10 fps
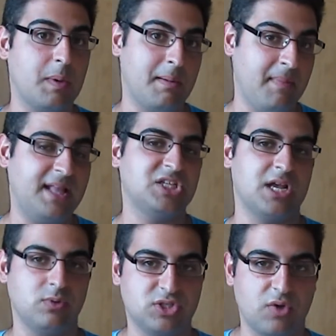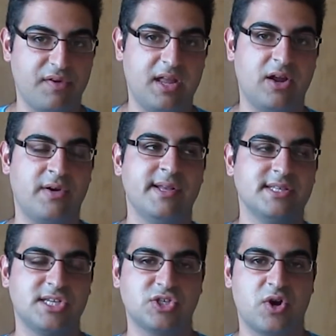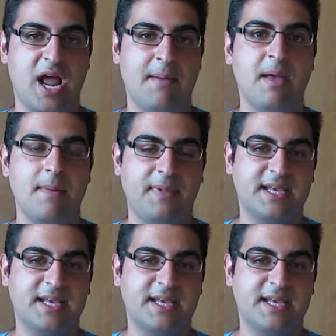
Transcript: my main channel, which is over here, subscribe,